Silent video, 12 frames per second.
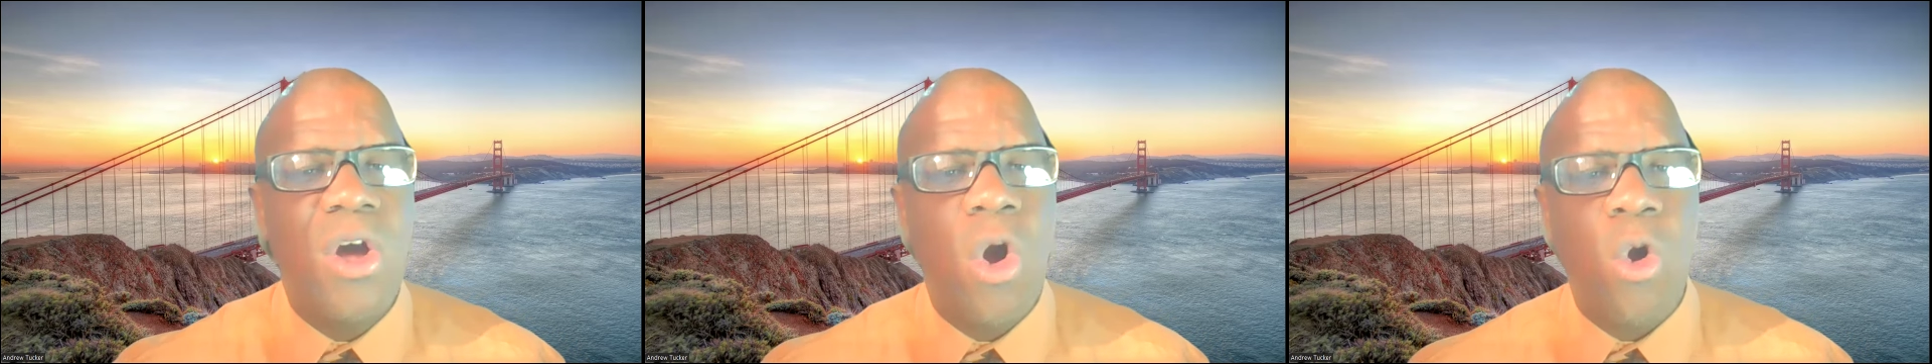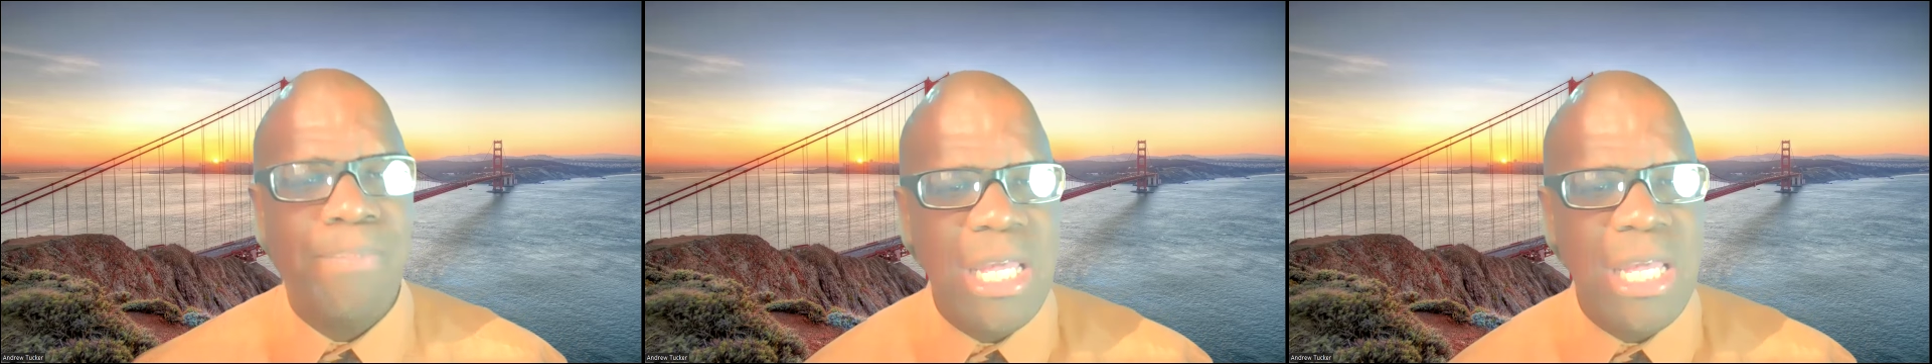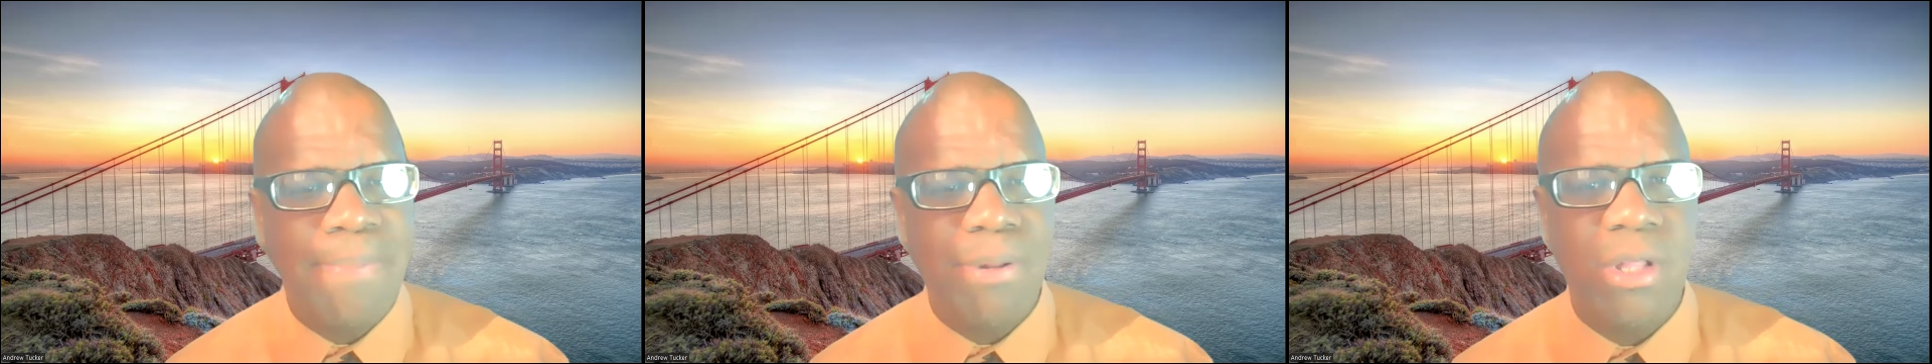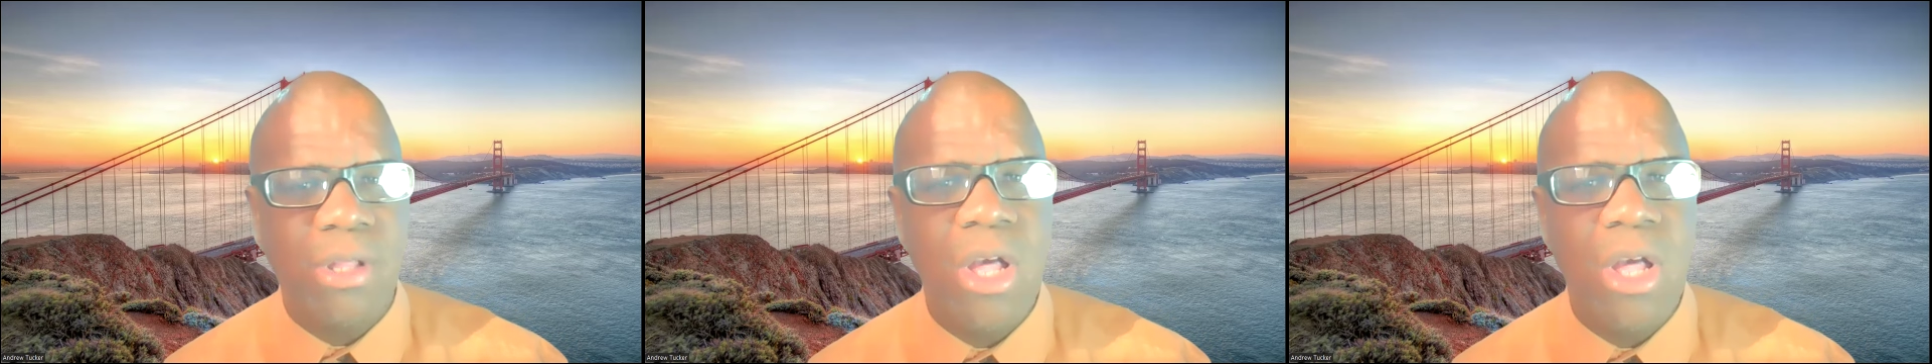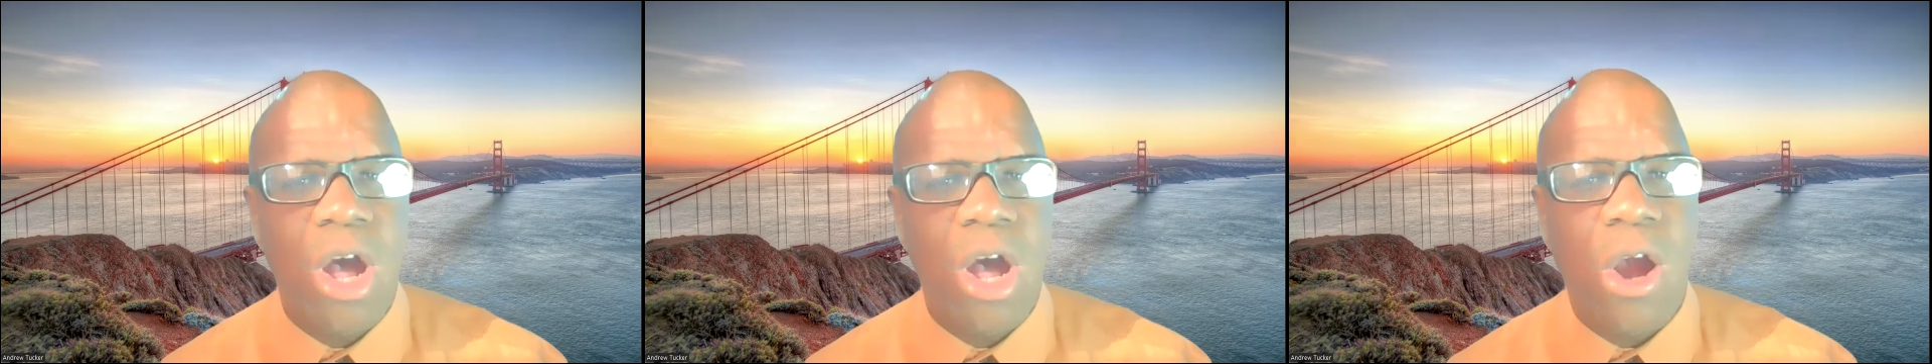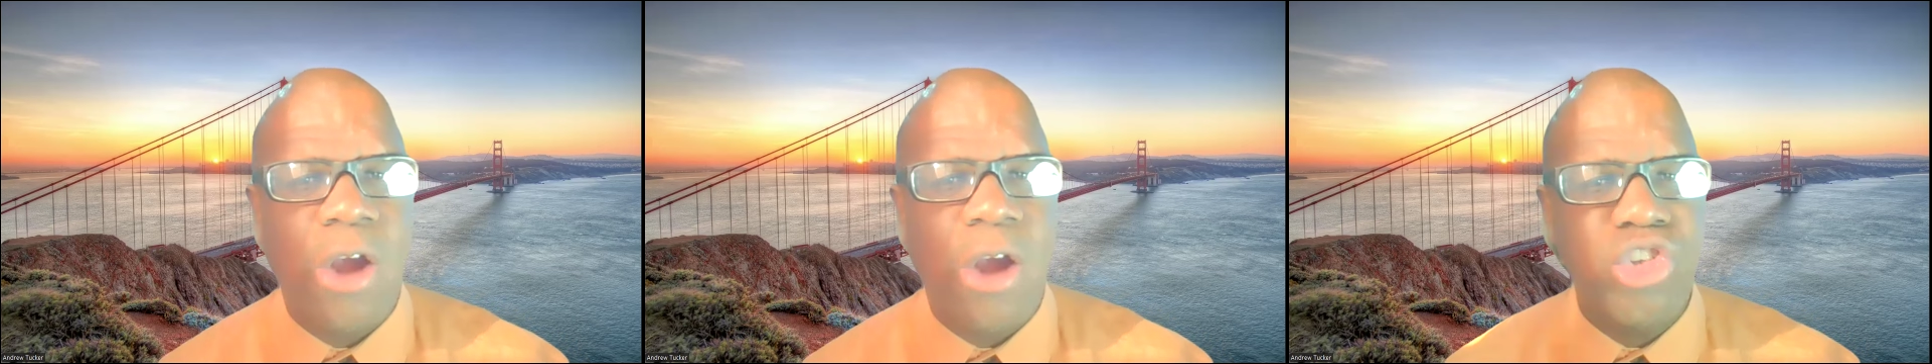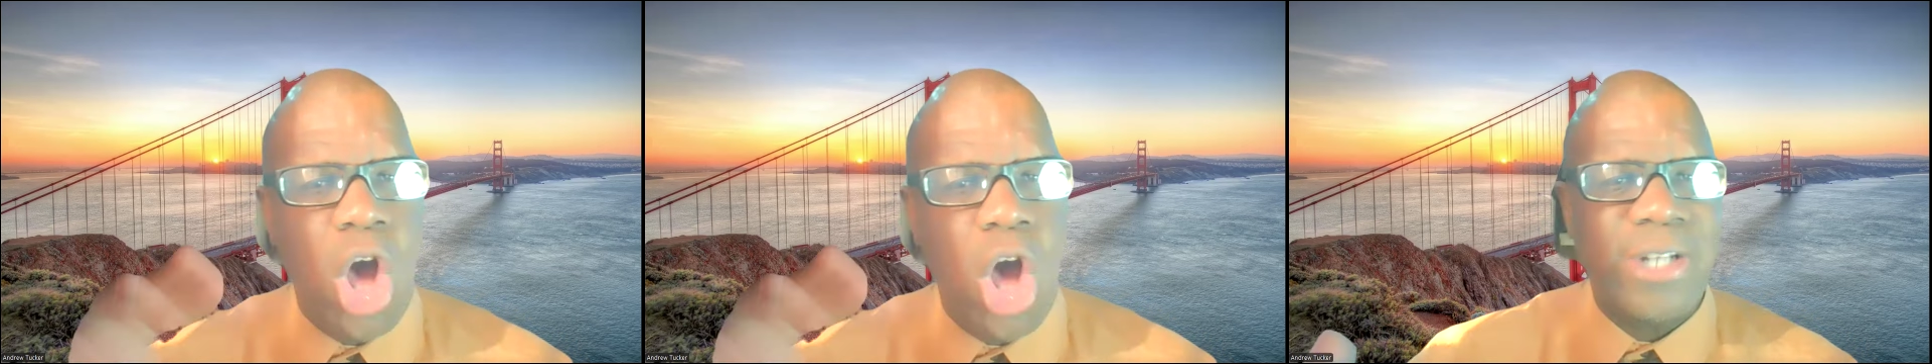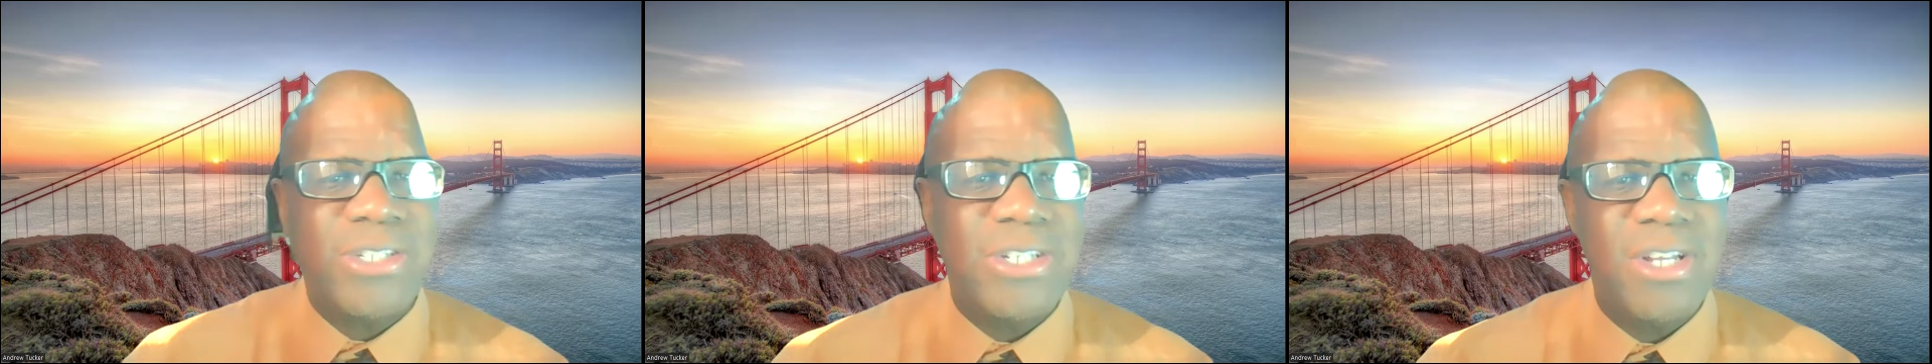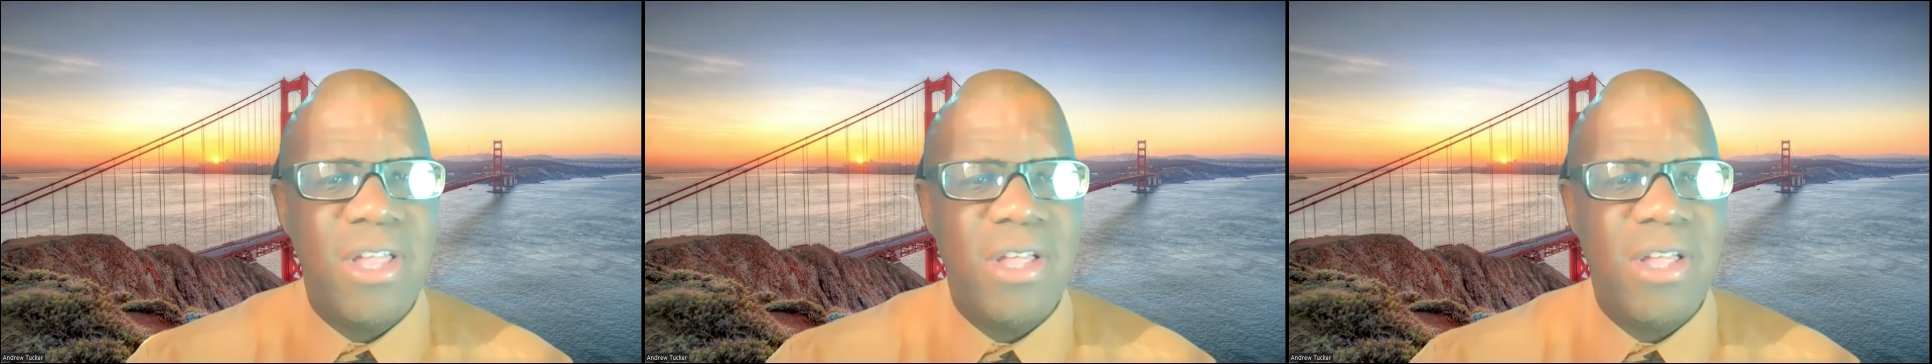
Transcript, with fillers: our people are not